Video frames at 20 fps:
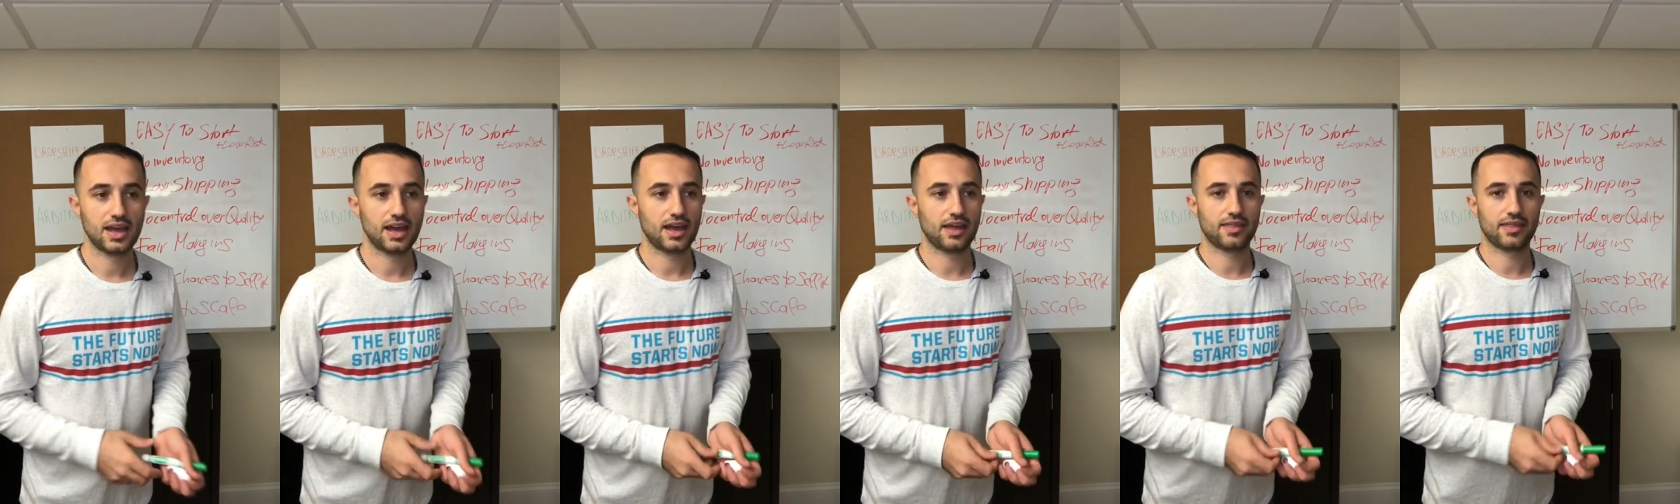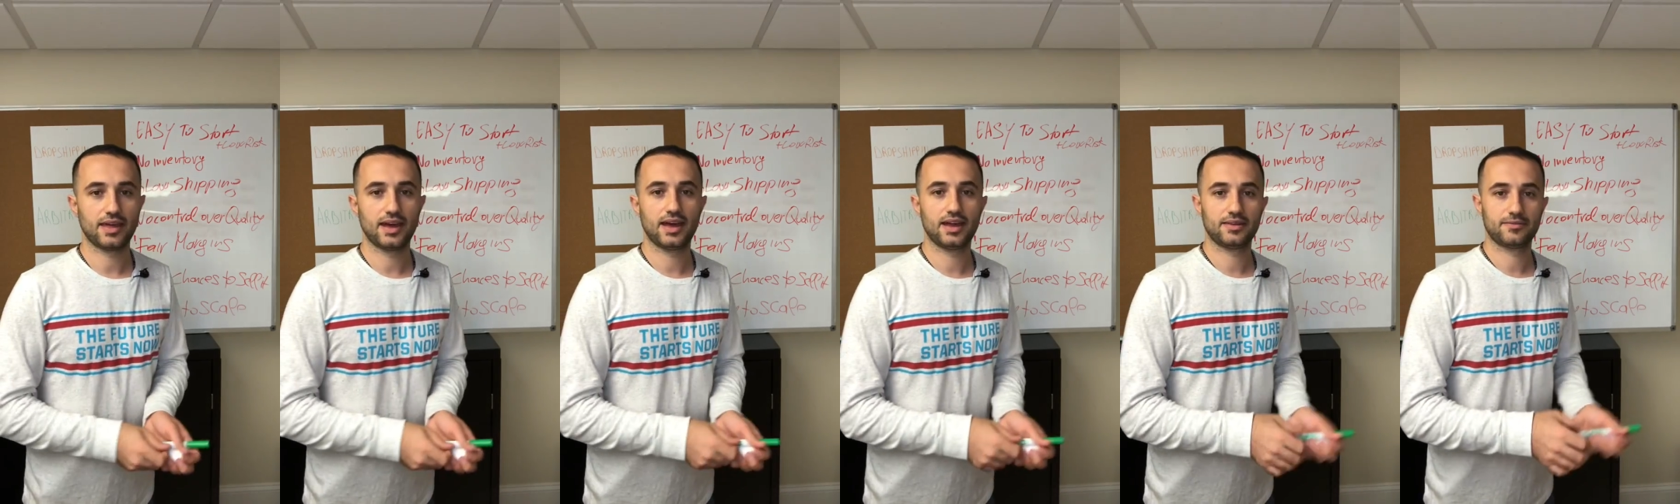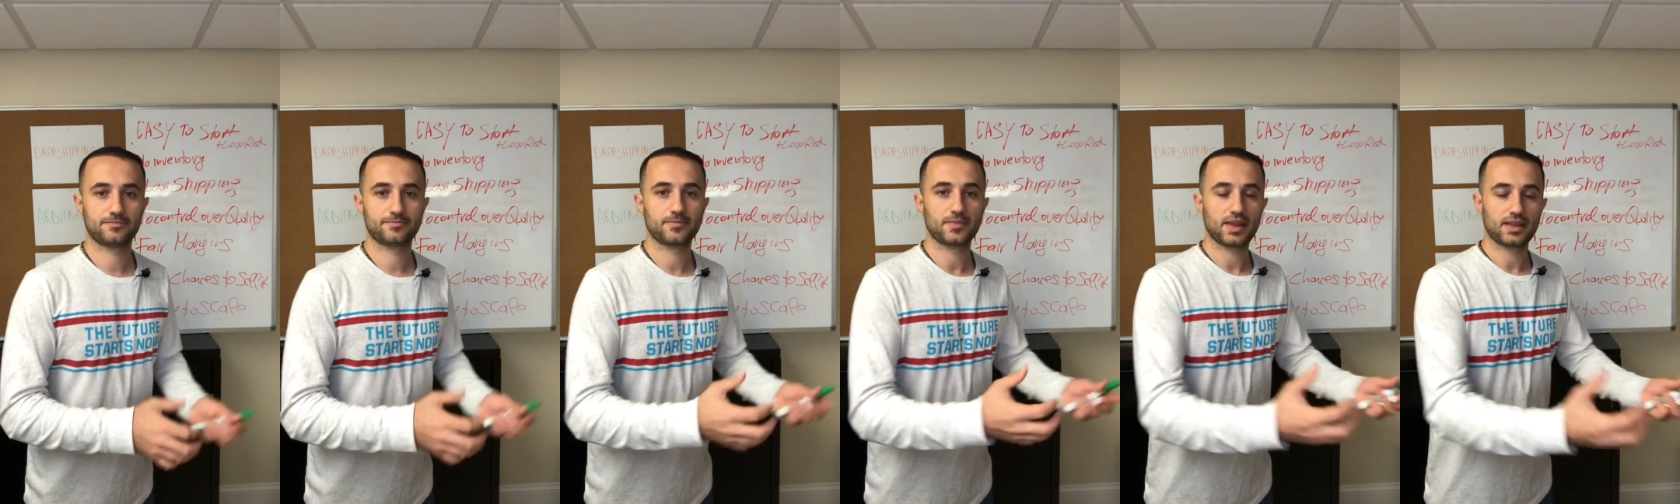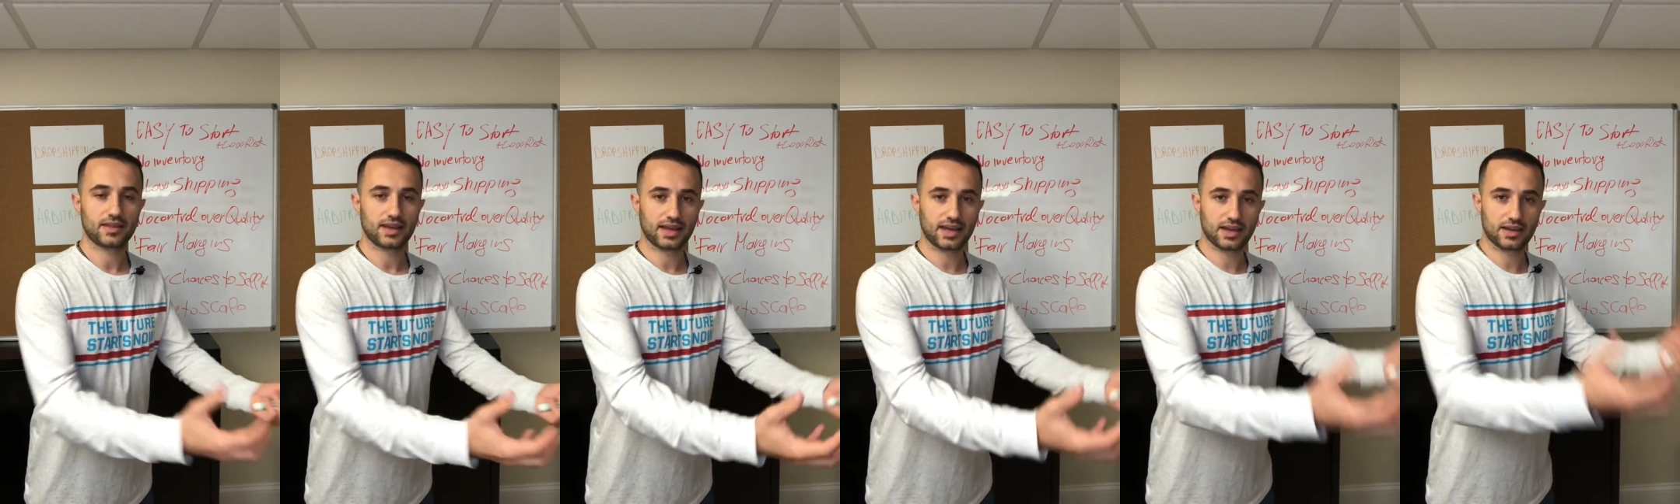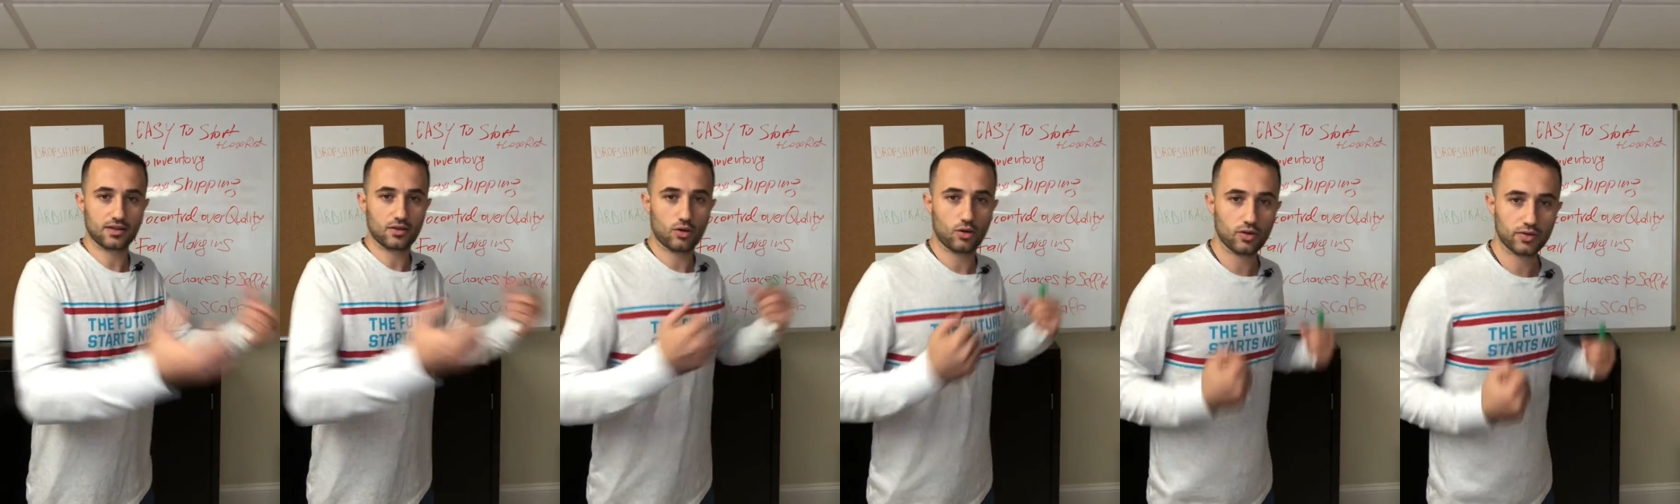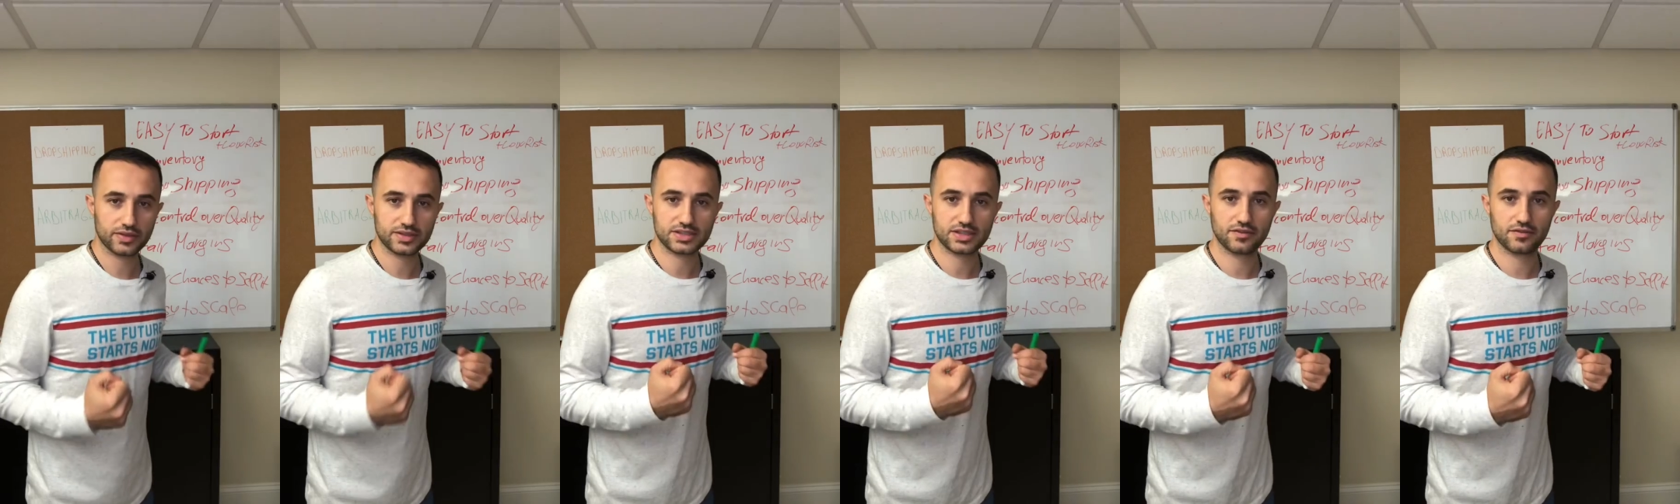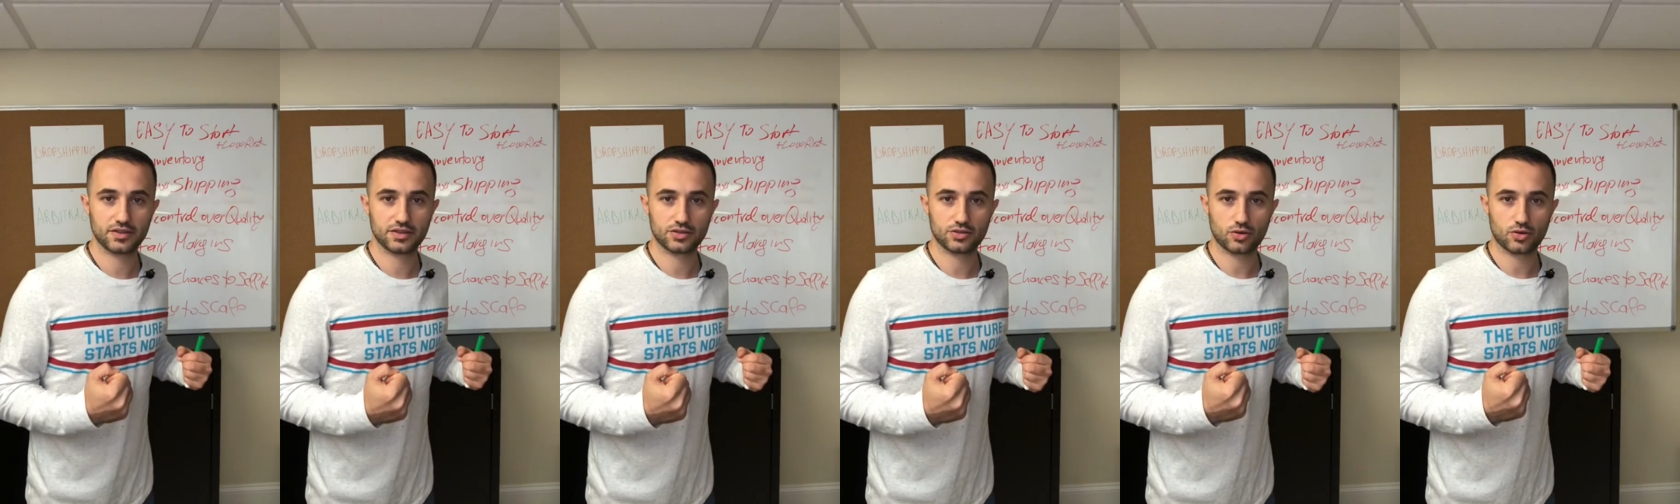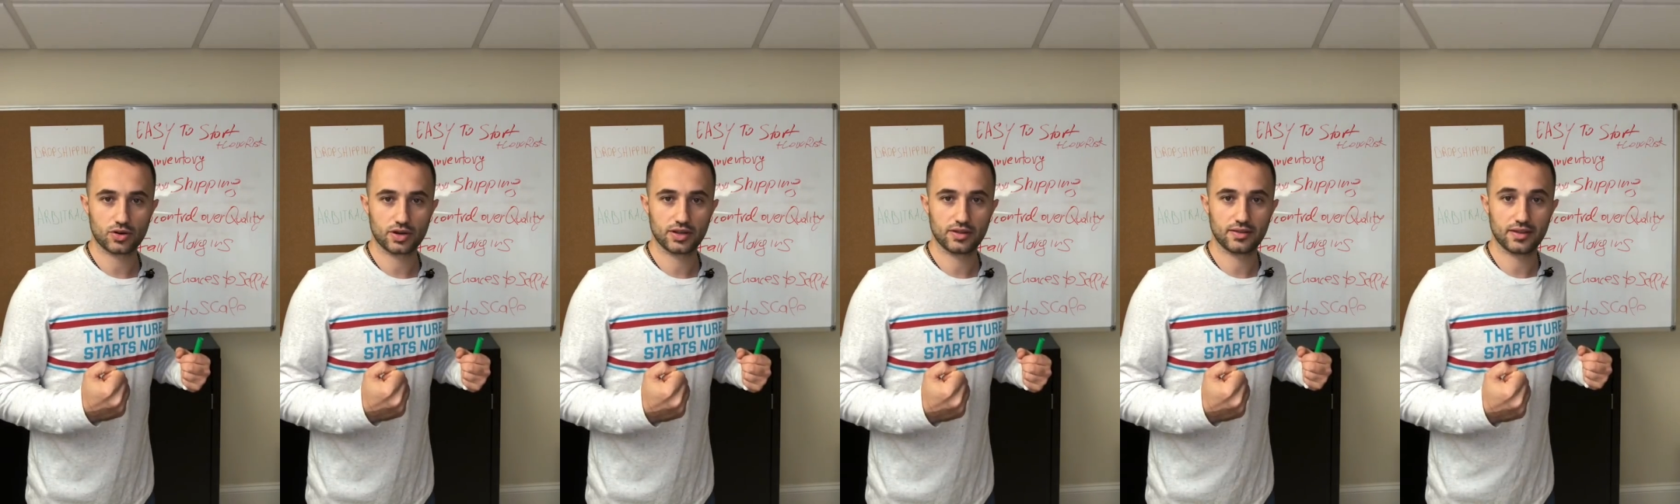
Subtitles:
and then they get all this inventory,